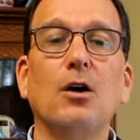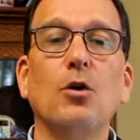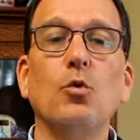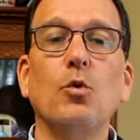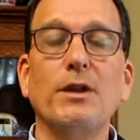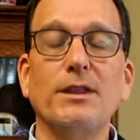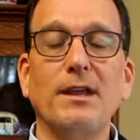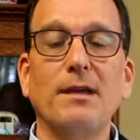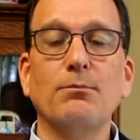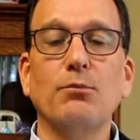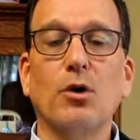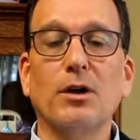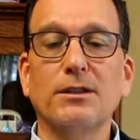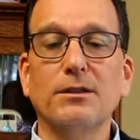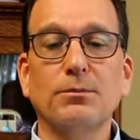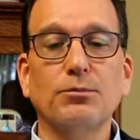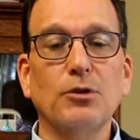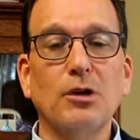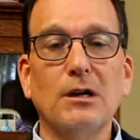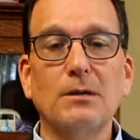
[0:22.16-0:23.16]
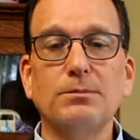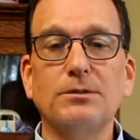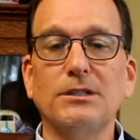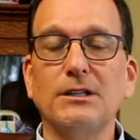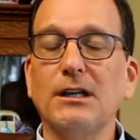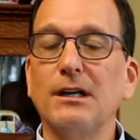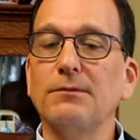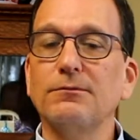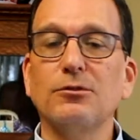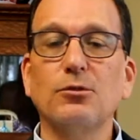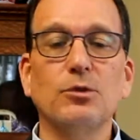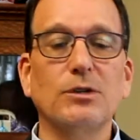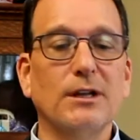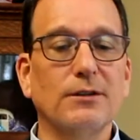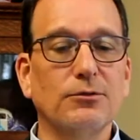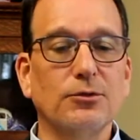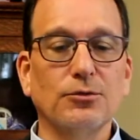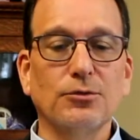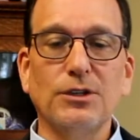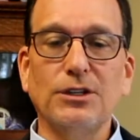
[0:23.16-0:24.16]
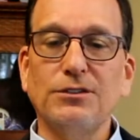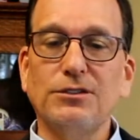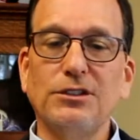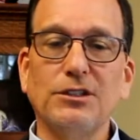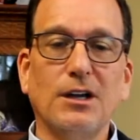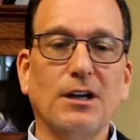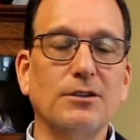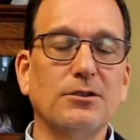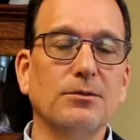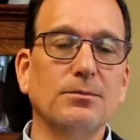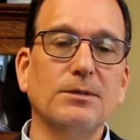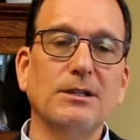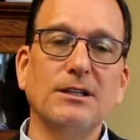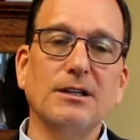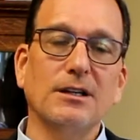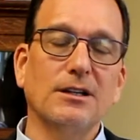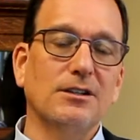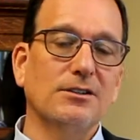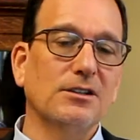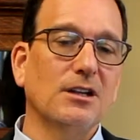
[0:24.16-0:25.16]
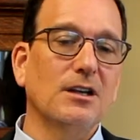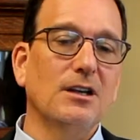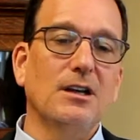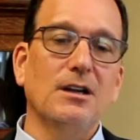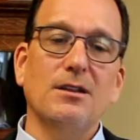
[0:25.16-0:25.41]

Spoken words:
when they bought the property. And for whatever reason, either because